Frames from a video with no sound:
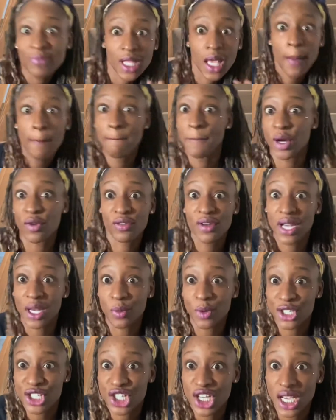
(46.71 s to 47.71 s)
but really,
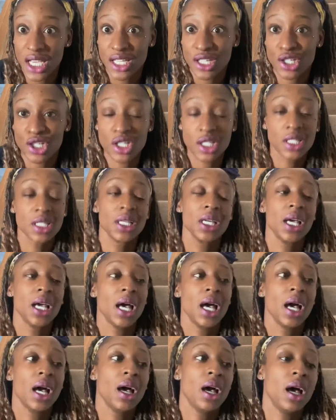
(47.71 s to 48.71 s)
what's changed?
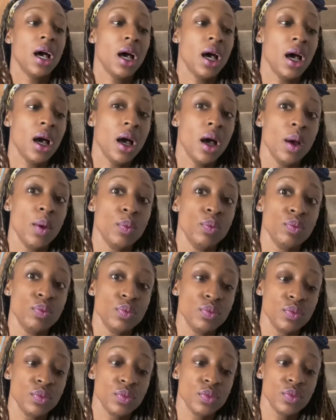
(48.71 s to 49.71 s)
So
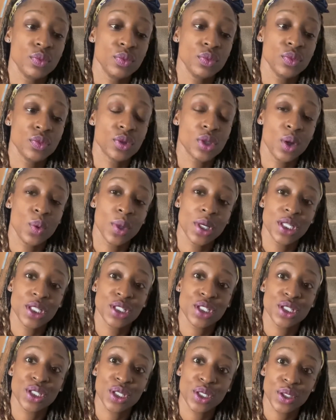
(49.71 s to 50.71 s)
I wanted
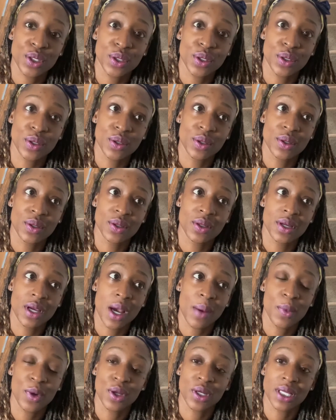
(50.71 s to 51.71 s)
to
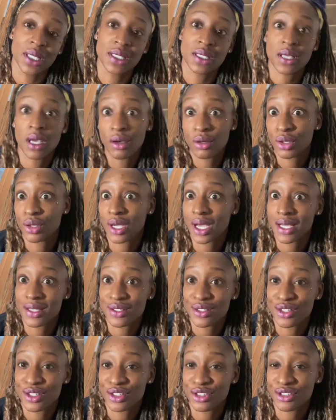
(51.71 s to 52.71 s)
come on and tell you guys a
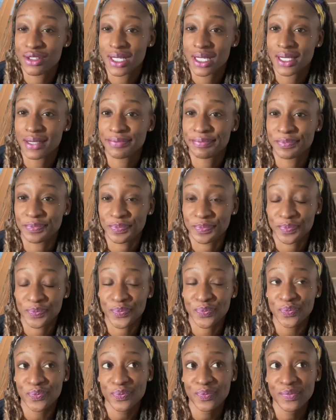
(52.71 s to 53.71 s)
story,
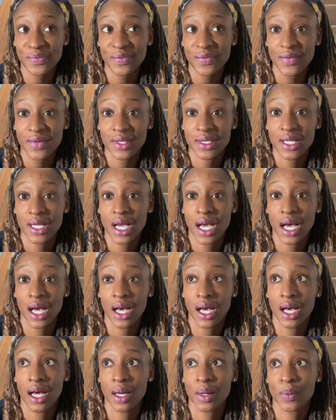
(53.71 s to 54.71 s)

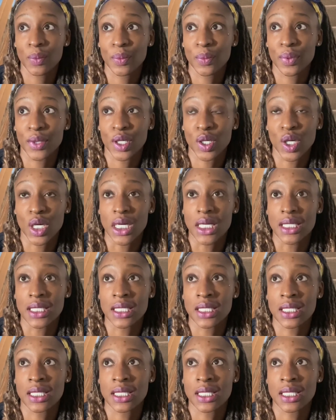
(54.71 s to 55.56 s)
because